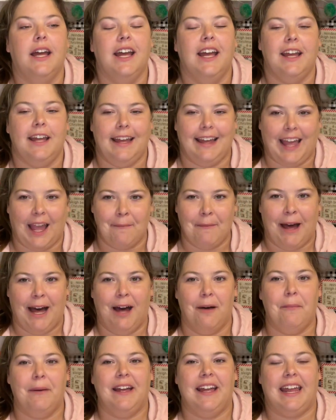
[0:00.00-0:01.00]
he came
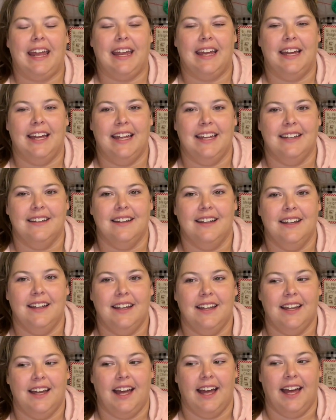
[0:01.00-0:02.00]
up and
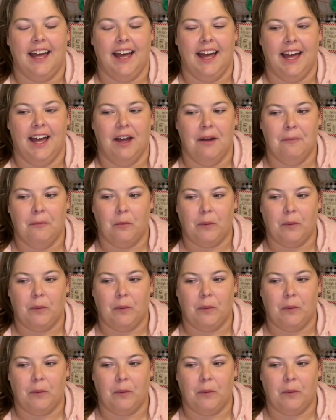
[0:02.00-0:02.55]
um,